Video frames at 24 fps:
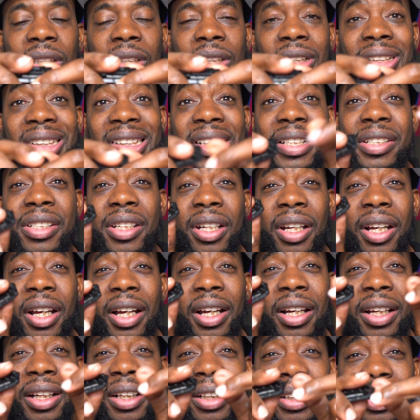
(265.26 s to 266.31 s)

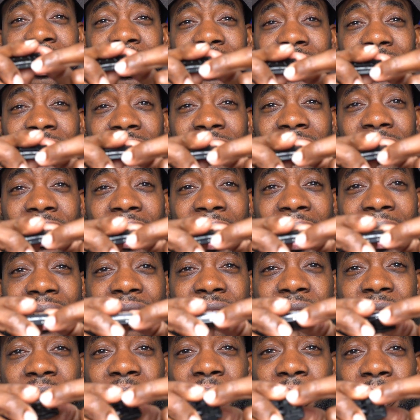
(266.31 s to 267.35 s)
DJI
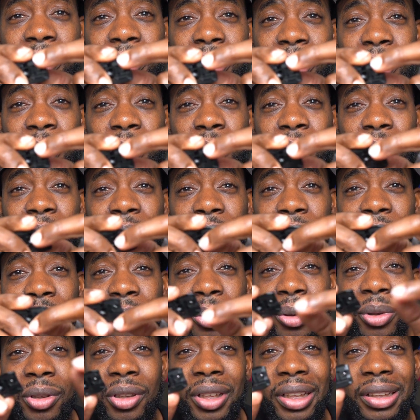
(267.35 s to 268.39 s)
Action Pro
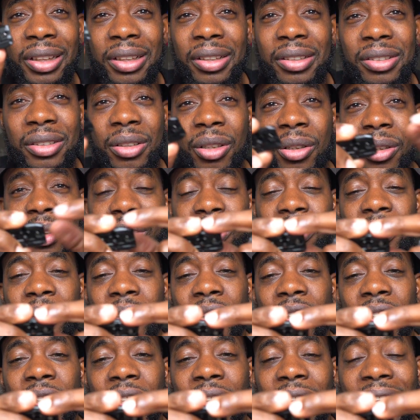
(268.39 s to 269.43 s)
4, I think it's called.
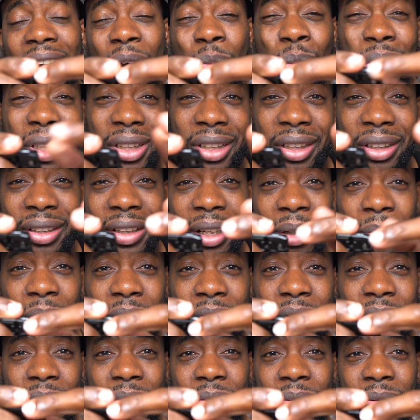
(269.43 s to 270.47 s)
I want to get that one
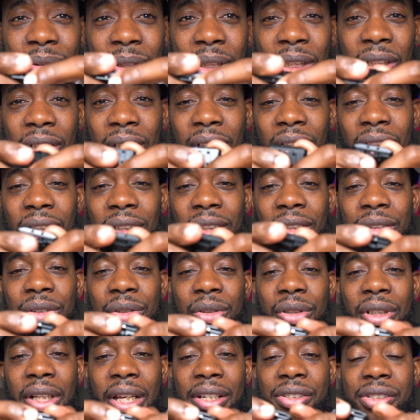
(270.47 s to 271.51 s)
too. You
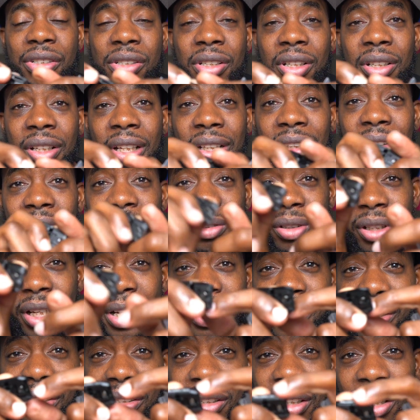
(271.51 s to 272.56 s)
can actually connect it. You can
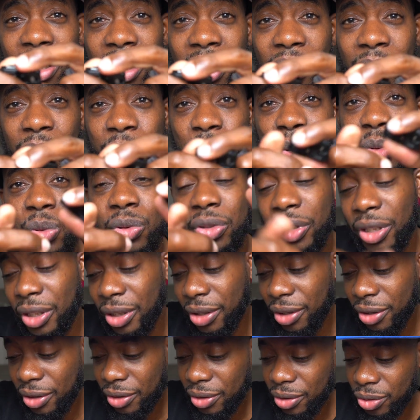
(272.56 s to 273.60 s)
actually use
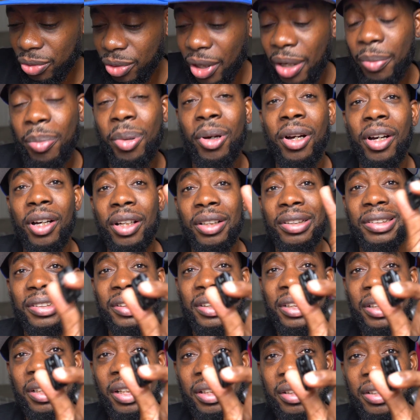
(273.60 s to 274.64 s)
their tripod to
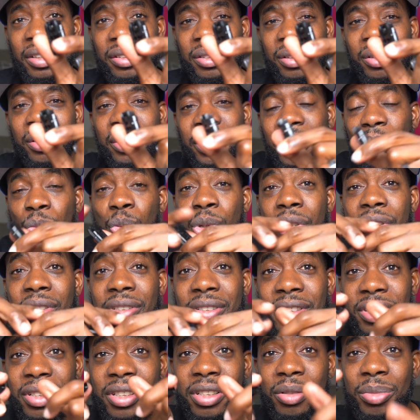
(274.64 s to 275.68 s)
connect this on there, which
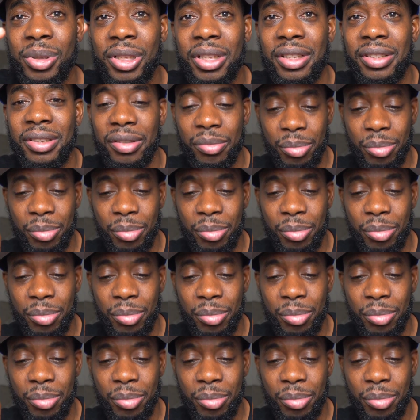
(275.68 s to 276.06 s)
is good because it's